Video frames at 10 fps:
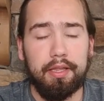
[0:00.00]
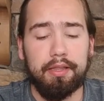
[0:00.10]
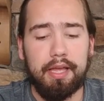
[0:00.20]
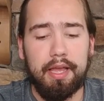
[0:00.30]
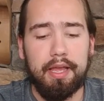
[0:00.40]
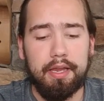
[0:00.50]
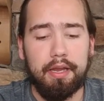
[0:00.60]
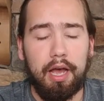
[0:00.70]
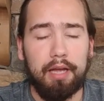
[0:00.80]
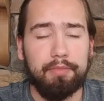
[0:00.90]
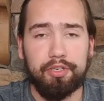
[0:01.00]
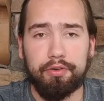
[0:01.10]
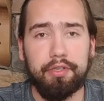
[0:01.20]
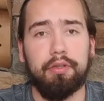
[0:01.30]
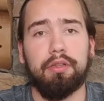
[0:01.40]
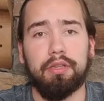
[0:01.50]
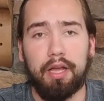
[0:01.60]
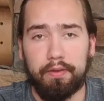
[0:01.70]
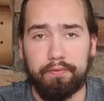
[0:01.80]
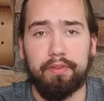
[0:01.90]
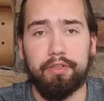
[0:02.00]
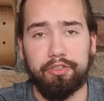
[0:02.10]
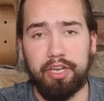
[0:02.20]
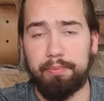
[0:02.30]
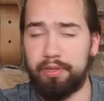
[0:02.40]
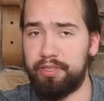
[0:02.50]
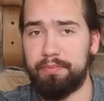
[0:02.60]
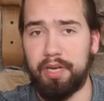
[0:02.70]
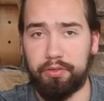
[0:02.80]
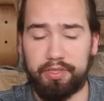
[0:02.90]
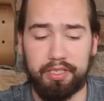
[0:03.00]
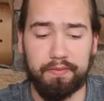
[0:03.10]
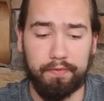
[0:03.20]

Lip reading: then I'm sure you'll love the shape of this mouse. It's